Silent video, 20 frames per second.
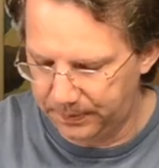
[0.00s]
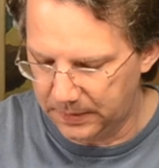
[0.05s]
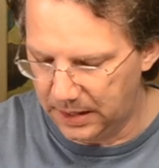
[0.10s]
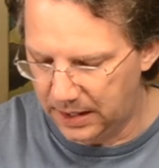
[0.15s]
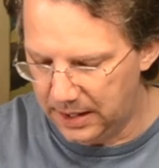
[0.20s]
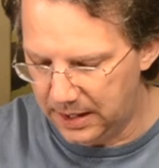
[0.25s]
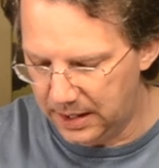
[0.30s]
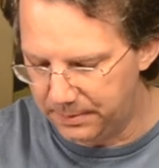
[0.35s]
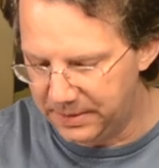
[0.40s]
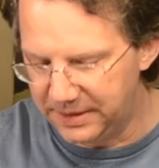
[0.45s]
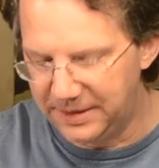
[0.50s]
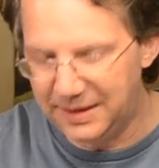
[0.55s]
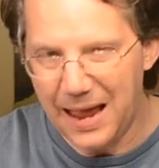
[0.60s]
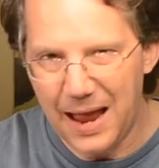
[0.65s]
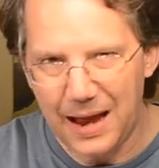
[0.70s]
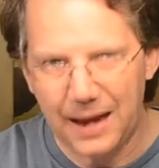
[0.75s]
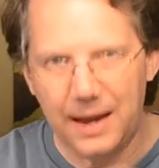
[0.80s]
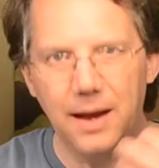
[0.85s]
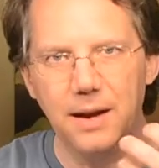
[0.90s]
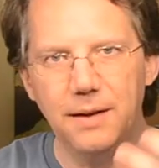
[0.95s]
Uh, but
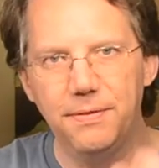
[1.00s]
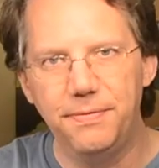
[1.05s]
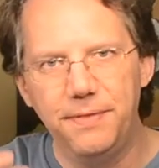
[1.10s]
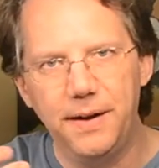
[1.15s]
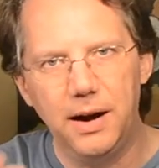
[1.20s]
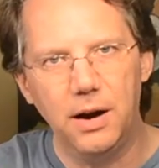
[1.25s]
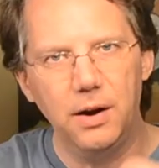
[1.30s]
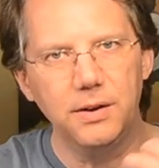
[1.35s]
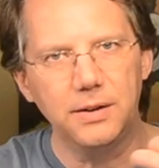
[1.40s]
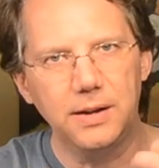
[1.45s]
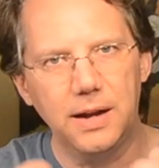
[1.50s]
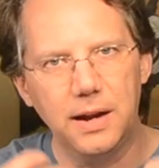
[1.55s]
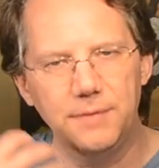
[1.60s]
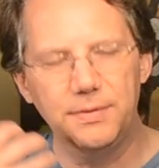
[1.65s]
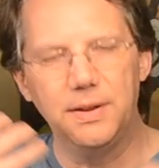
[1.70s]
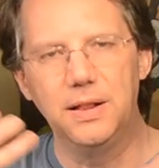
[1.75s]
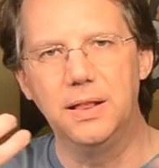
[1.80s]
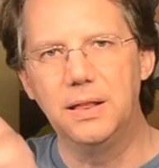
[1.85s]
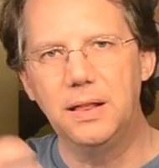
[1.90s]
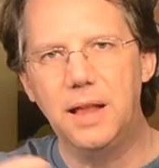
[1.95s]
that kind of fare, kind of
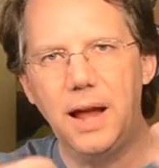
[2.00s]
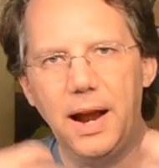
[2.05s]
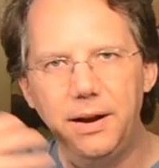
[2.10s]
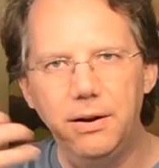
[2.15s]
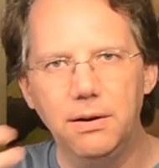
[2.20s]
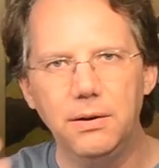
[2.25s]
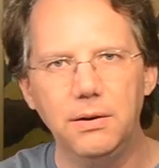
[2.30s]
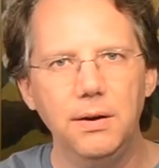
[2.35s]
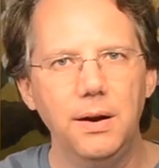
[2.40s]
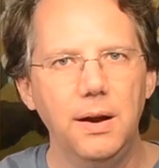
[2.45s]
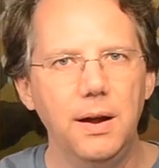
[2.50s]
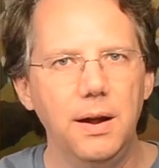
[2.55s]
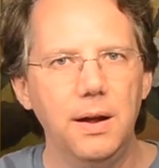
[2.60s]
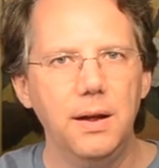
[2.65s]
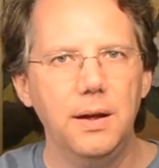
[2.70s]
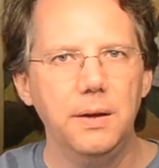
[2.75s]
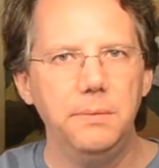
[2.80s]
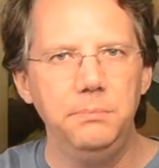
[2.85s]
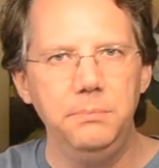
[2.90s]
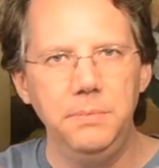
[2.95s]
a lighter
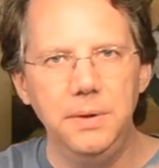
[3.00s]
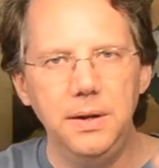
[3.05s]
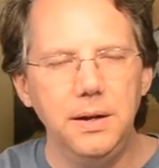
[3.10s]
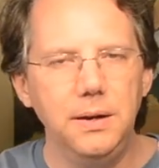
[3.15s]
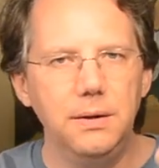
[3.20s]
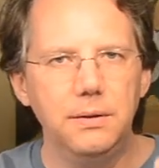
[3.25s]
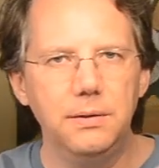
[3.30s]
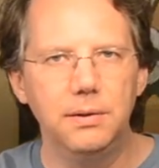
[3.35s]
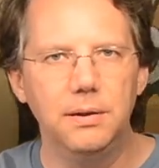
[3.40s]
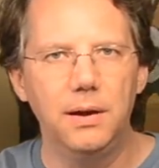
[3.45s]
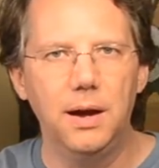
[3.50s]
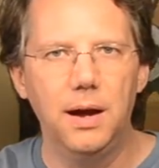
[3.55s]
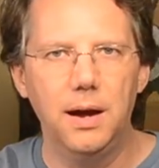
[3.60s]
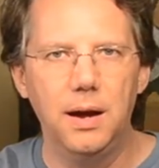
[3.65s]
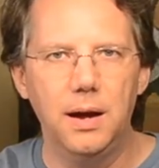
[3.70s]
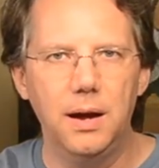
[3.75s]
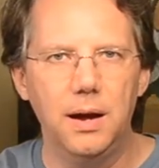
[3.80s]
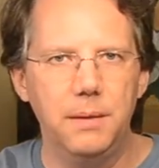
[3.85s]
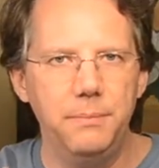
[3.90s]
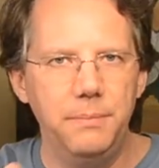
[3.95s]
meat,
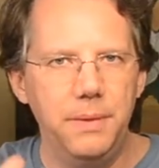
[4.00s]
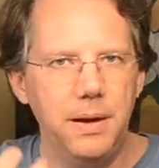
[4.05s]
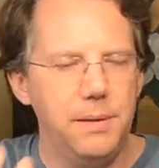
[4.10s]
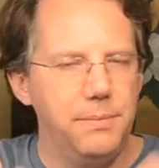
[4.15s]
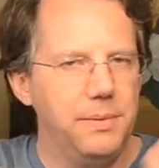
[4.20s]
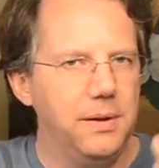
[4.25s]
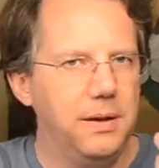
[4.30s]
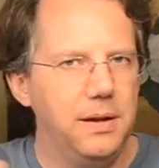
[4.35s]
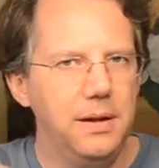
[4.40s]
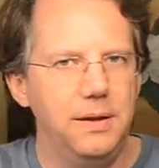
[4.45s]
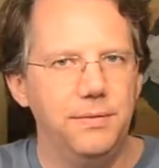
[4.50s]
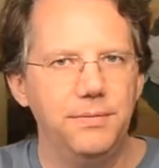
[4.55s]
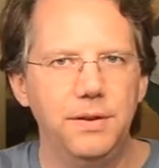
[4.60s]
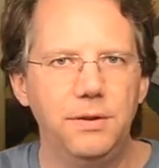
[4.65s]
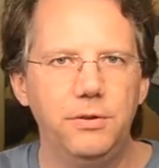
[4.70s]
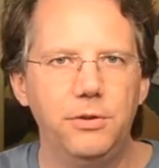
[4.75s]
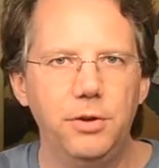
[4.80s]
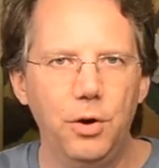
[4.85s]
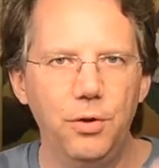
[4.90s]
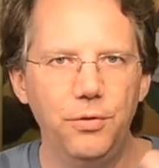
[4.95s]
uh, maybe
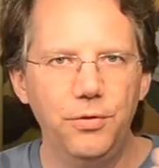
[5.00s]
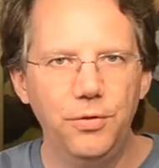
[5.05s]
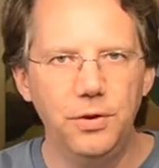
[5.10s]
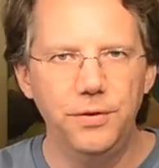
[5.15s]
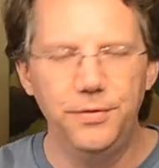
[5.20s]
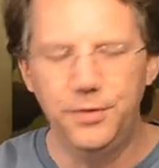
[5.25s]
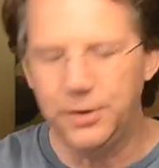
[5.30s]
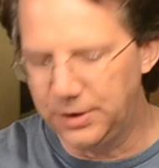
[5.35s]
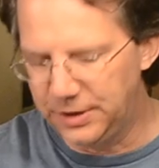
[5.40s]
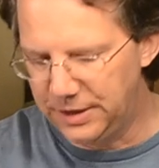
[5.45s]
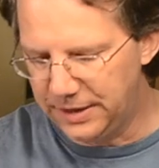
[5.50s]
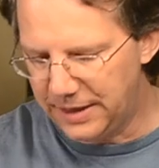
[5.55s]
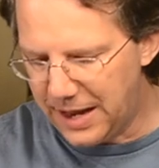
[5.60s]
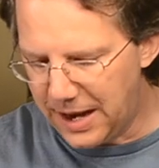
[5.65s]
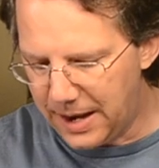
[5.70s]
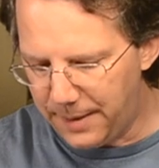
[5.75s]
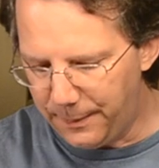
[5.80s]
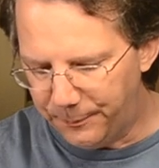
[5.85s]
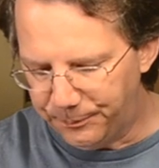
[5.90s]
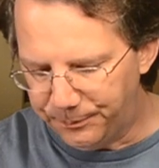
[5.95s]
even tofu if you're into
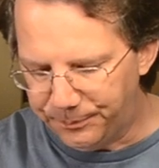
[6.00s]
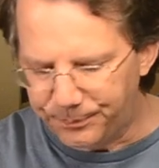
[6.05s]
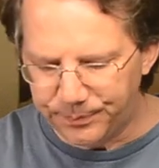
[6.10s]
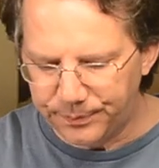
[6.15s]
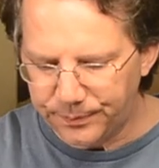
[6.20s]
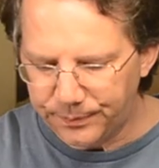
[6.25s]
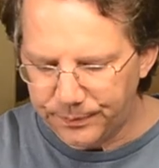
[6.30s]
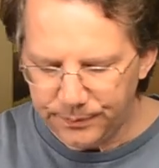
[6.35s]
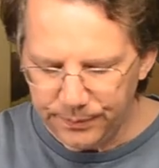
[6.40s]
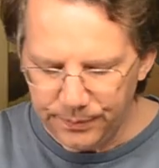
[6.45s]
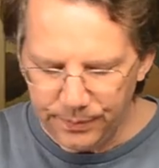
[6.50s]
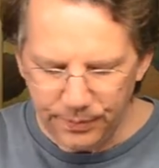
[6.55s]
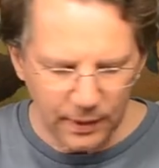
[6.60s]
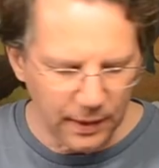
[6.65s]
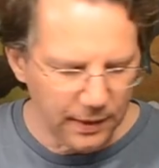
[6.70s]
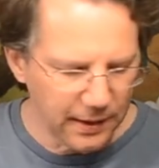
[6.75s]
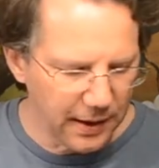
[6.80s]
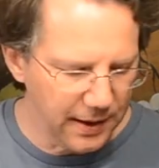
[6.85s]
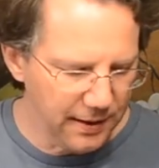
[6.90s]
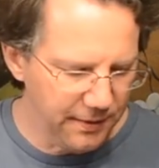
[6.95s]
that,
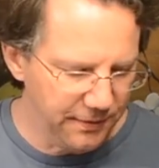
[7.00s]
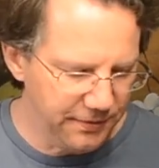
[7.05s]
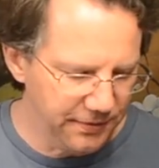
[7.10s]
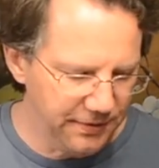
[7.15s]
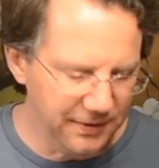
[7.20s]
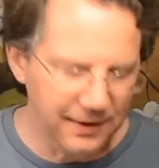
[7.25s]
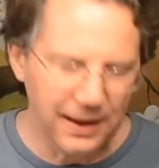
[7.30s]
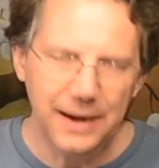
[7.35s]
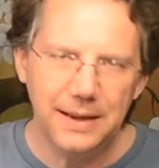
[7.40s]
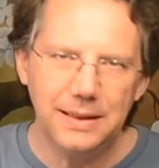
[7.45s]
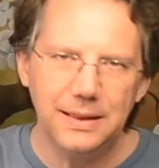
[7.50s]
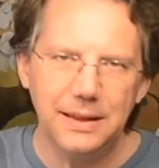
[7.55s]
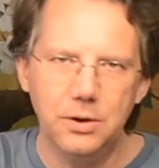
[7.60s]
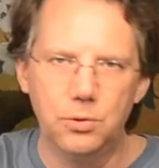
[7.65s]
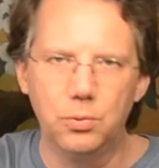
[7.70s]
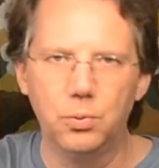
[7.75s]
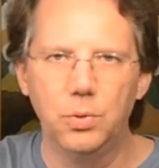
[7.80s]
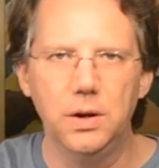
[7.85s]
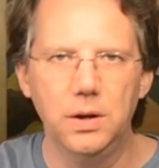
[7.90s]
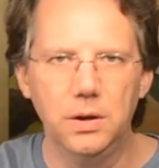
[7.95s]
kind of slightly
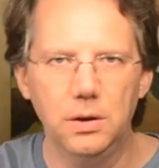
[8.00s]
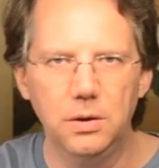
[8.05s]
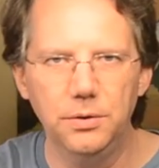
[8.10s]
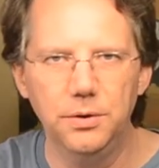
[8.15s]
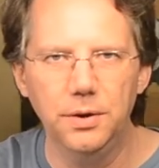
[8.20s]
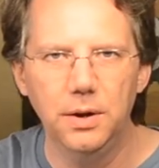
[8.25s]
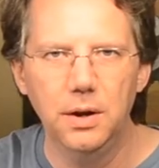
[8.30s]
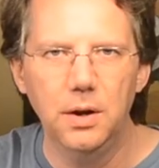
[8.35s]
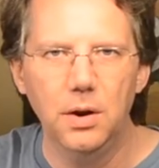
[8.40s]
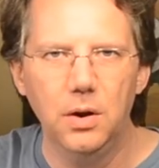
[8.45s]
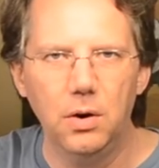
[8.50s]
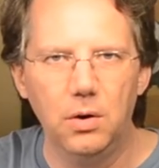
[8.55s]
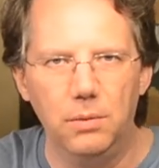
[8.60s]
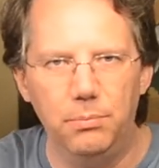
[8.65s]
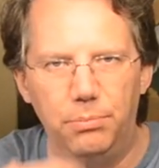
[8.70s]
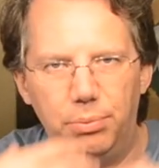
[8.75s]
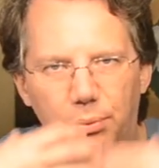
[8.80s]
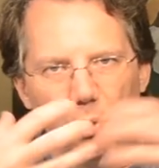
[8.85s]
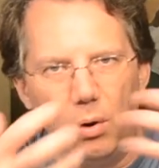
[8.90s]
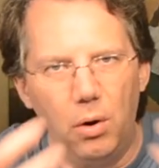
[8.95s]
grilled or
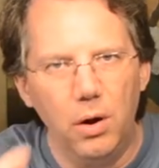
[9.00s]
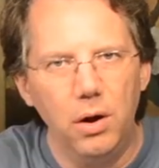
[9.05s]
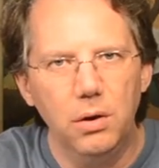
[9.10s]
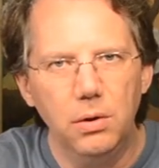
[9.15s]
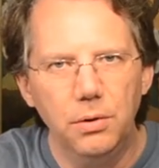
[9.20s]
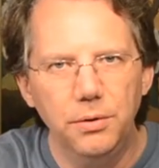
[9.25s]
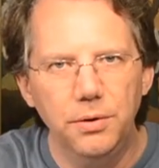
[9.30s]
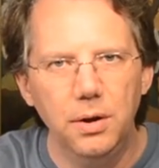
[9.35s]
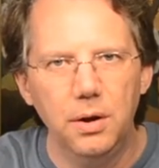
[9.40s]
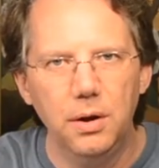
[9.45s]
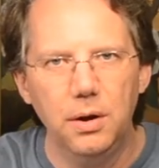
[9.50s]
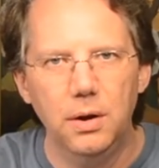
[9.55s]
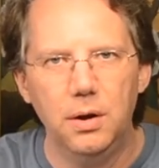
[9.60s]
broiled